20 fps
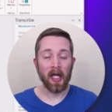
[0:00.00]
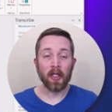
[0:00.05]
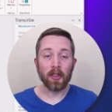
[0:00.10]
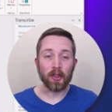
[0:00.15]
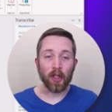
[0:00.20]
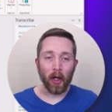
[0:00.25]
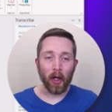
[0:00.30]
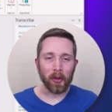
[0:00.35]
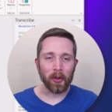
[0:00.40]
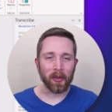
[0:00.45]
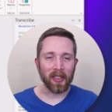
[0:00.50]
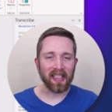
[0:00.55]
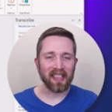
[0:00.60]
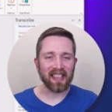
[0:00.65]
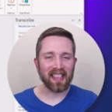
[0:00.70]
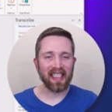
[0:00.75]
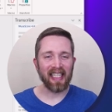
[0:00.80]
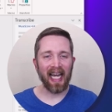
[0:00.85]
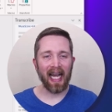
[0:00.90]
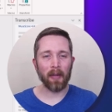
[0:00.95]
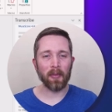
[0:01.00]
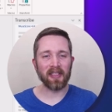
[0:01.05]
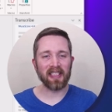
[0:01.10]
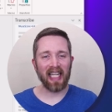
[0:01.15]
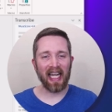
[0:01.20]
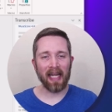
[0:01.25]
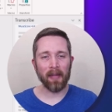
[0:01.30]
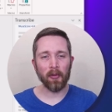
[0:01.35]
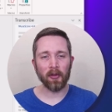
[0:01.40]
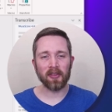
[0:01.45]
So you can see I was
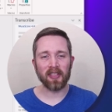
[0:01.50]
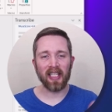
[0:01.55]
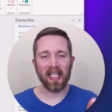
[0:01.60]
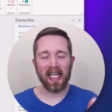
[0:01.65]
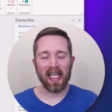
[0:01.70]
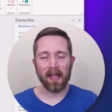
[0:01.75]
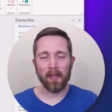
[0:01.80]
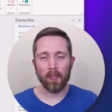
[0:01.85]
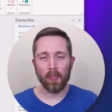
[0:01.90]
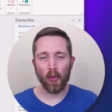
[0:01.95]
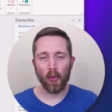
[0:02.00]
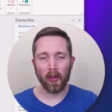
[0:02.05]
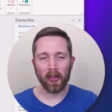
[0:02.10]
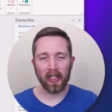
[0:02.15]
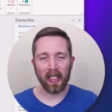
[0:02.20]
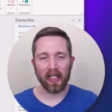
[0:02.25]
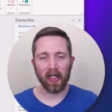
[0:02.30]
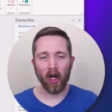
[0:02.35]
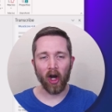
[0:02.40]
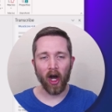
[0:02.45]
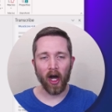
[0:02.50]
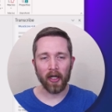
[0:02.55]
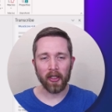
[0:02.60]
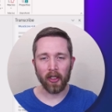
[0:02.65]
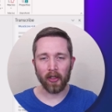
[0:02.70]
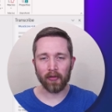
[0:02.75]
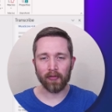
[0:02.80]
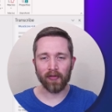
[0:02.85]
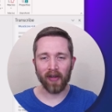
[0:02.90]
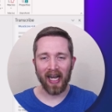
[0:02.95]
able to import an
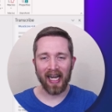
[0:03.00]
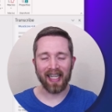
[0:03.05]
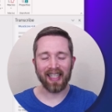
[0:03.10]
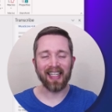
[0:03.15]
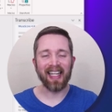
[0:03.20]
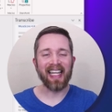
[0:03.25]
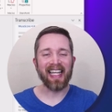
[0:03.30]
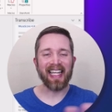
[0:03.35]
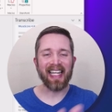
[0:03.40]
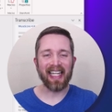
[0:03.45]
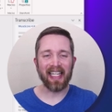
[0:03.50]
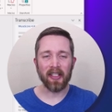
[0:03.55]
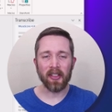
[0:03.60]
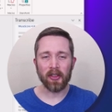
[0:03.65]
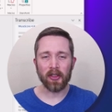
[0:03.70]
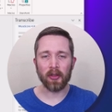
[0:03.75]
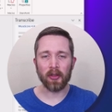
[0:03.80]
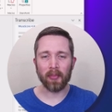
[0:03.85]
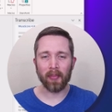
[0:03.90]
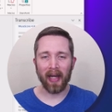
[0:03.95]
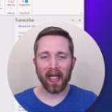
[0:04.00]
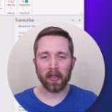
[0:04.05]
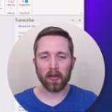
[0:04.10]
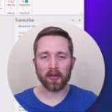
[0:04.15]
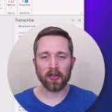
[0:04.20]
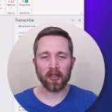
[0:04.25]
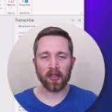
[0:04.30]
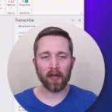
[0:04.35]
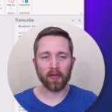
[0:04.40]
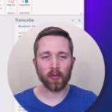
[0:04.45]
audio file into
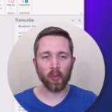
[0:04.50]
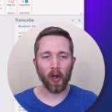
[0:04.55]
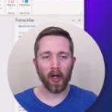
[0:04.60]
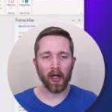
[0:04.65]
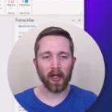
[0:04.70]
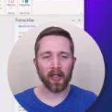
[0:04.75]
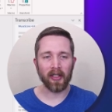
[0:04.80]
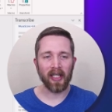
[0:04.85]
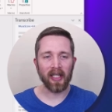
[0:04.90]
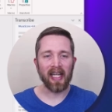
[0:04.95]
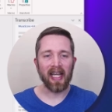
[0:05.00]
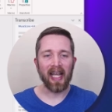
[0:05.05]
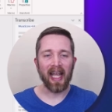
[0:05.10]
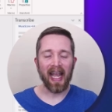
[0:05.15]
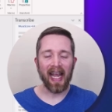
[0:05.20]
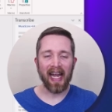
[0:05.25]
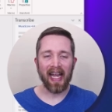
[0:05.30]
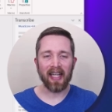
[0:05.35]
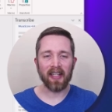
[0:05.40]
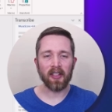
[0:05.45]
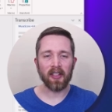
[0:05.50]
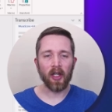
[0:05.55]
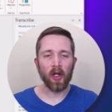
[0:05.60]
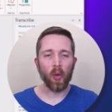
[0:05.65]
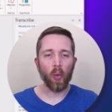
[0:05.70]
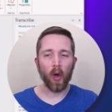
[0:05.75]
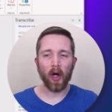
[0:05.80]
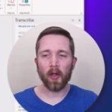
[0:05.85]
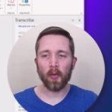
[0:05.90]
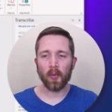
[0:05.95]
Microsoft Word, and
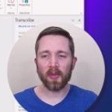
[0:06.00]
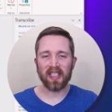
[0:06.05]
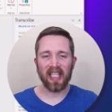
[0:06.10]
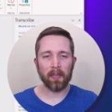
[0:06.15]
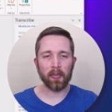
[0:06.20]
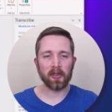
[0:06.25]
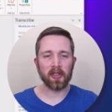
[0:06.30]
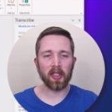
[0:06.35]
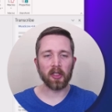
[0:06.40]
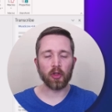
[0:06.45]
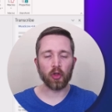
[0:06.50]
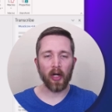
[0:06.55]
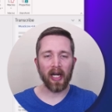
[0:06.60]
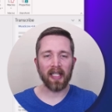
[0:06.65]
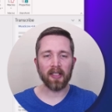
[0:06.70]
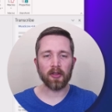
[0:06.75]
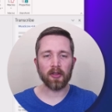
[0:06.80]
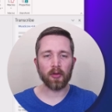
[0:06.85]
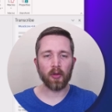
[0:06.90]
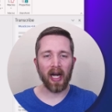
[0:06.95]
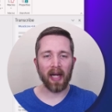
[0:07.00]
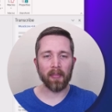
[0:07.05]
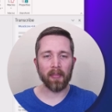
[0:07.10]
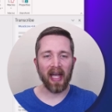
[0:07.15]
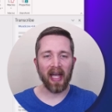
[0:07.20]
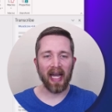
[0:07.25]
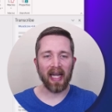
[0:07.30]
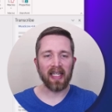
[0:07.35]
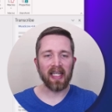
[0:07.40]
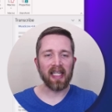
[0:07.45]
Word was able to transcribe
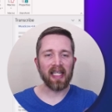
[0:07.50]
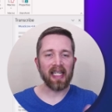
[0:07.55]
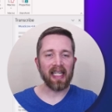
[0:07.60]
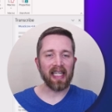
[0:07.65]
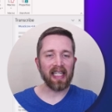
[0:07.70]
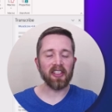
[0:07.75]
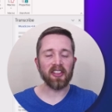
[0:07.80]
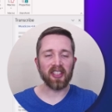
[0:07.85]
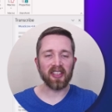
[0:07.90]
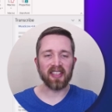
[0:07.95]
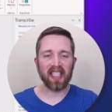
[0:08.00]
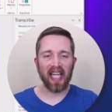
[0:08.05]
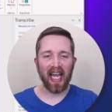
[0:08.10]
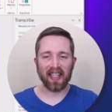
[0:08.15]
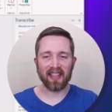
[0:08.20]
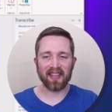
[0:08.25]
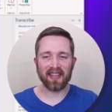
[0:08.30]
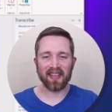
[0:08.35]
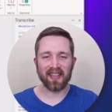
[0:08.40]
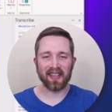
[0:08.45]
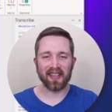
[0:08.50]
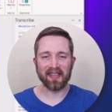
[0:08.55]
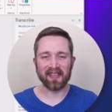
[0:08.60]
that into text.